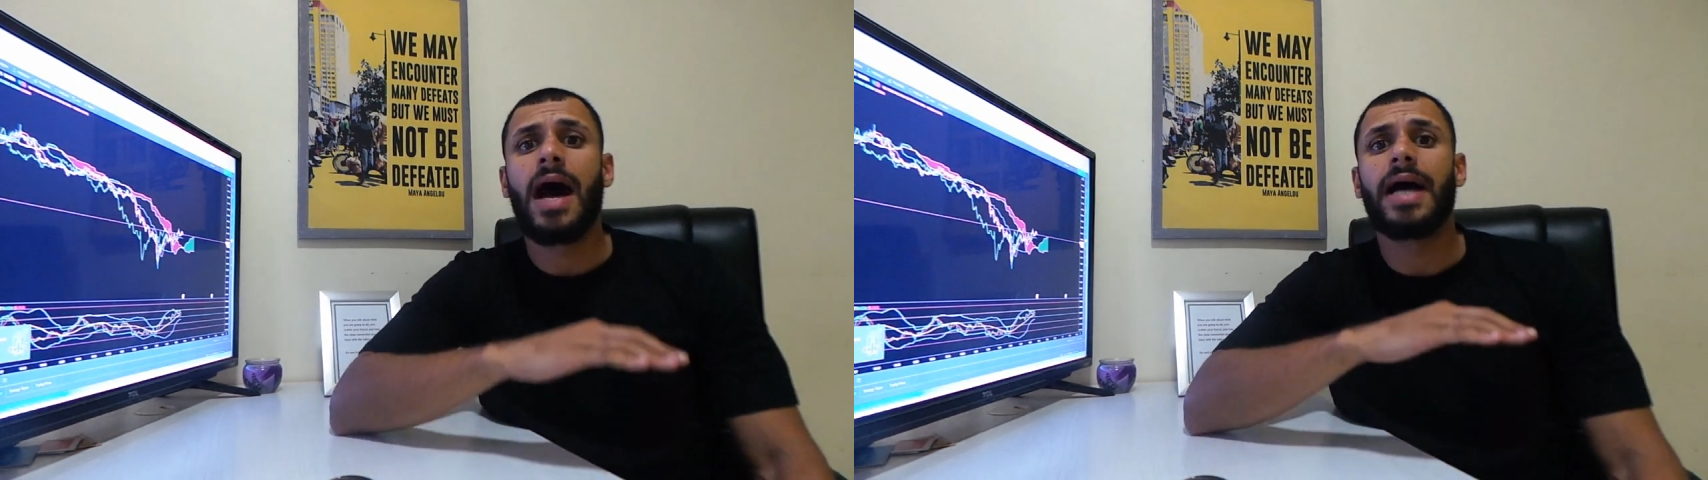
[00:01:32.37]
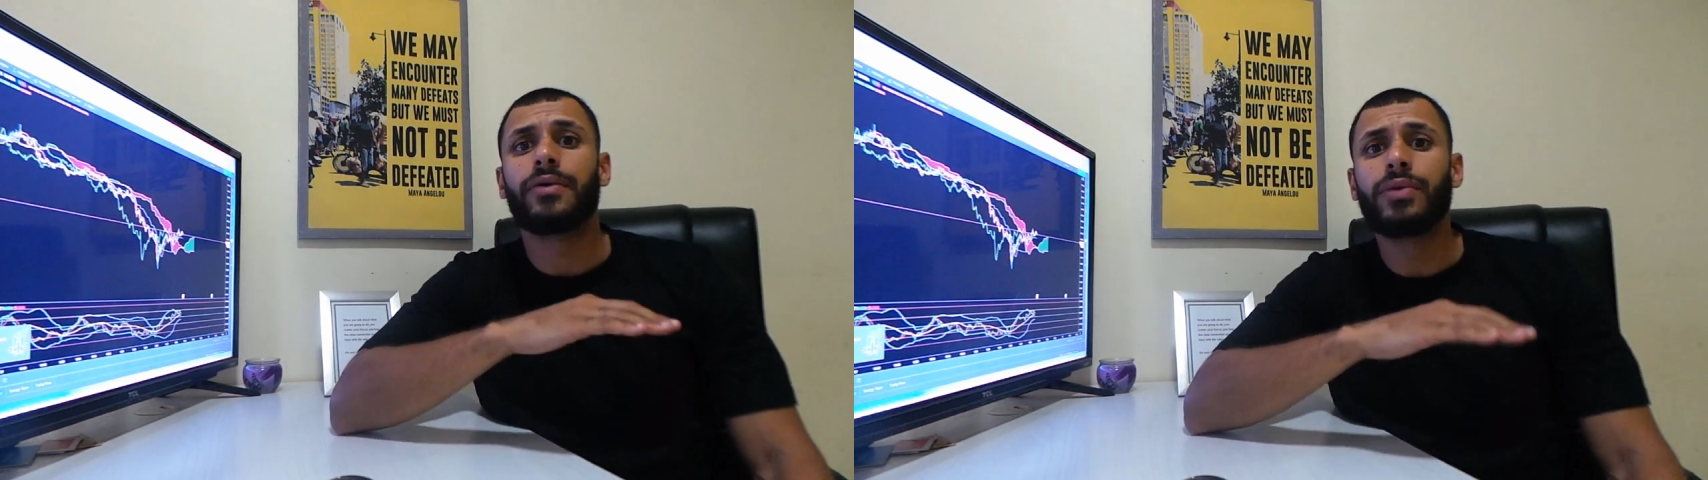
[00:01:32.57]

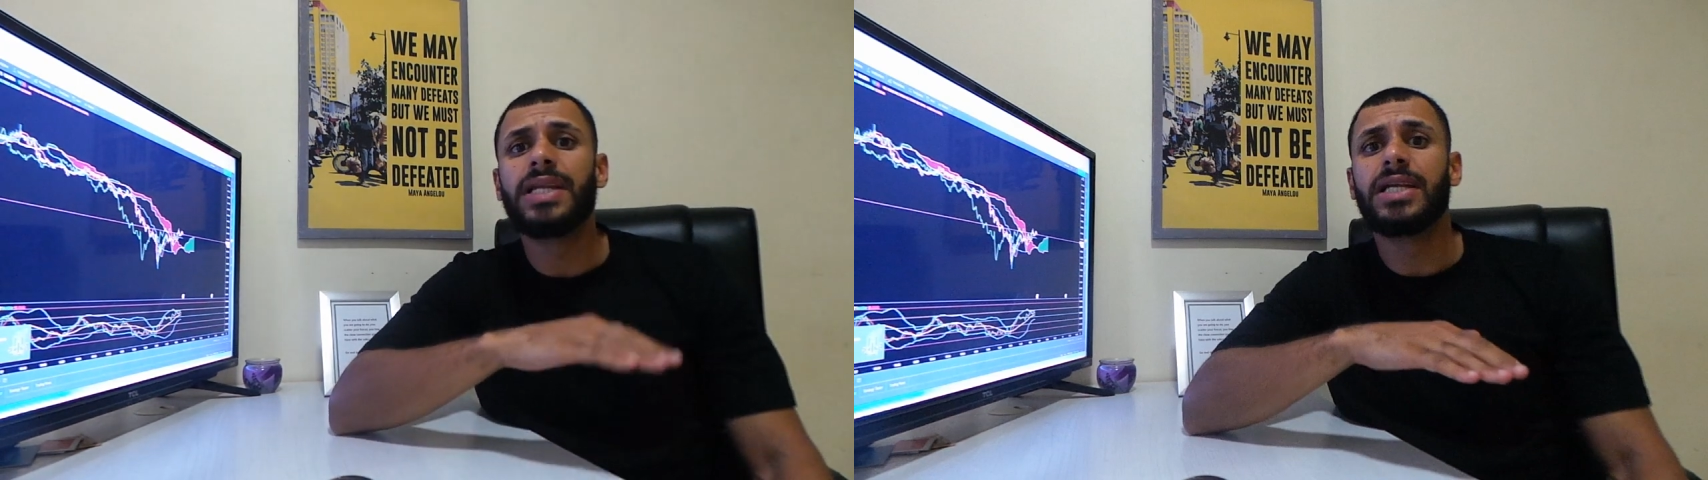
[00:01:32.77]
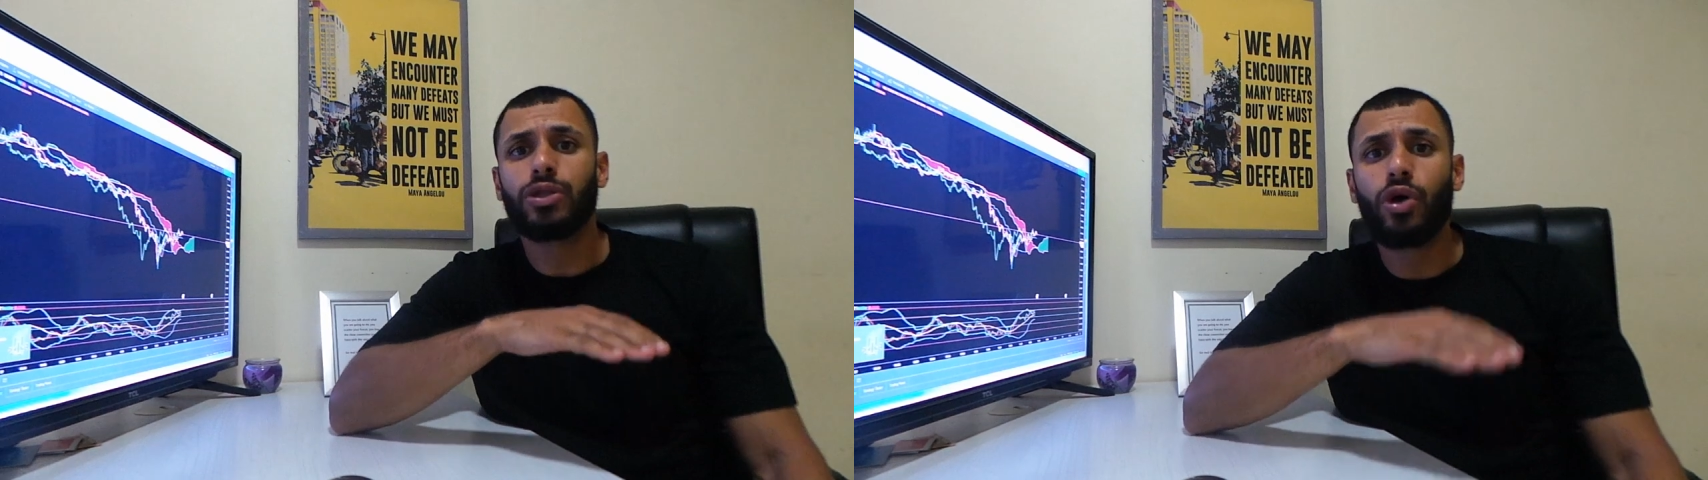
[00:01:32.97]
I
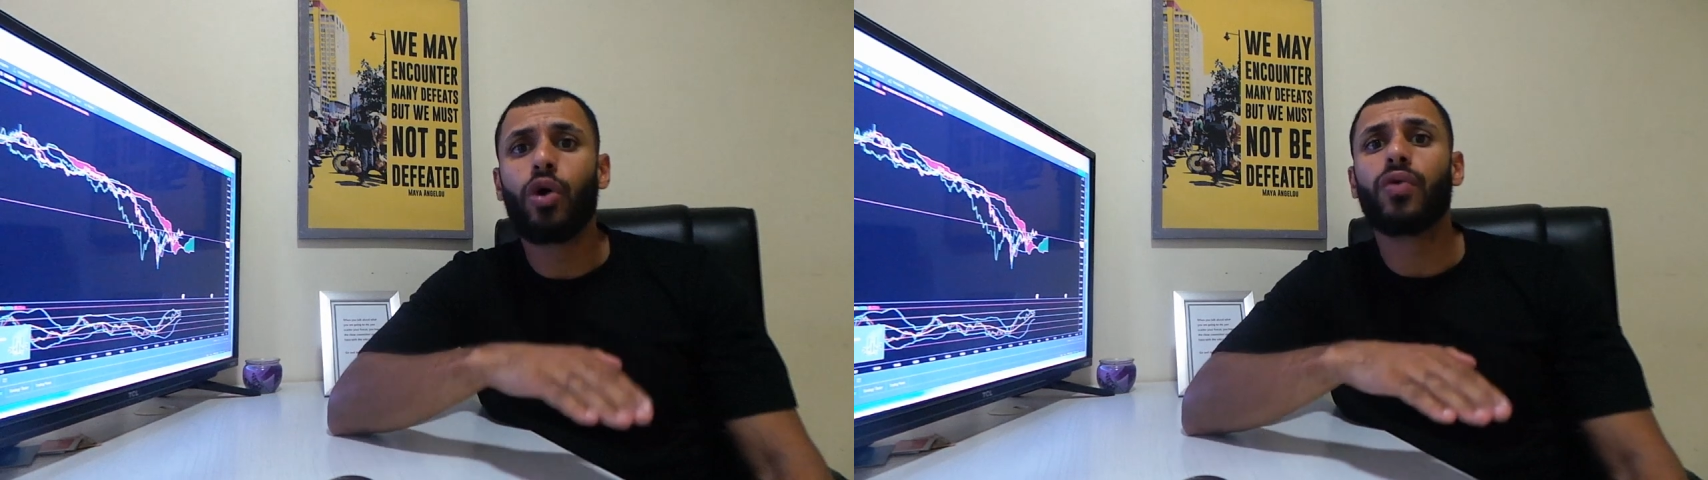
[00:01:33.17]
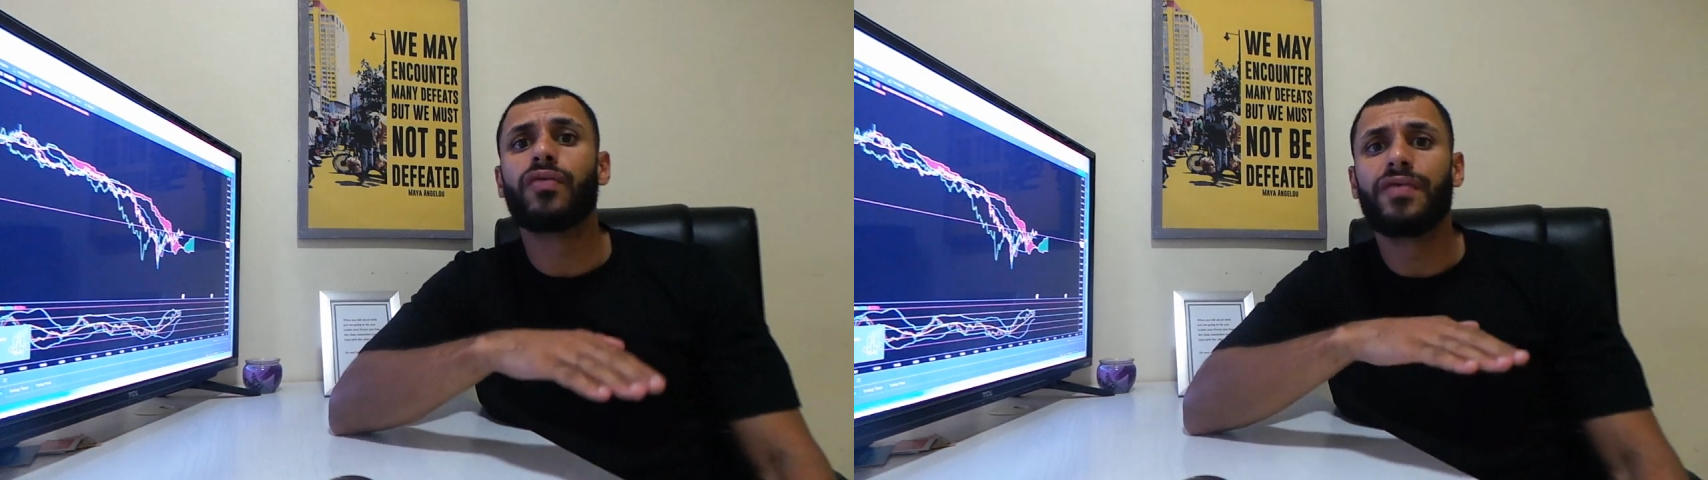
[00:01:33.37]
really
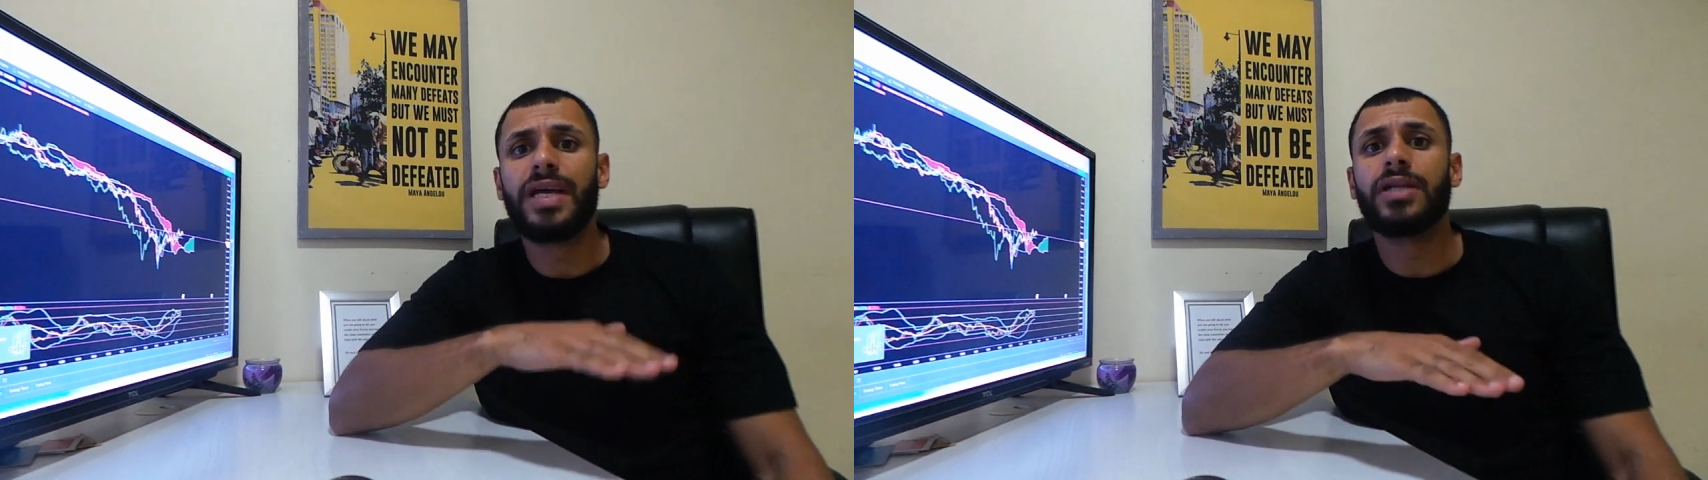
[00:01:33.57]
dove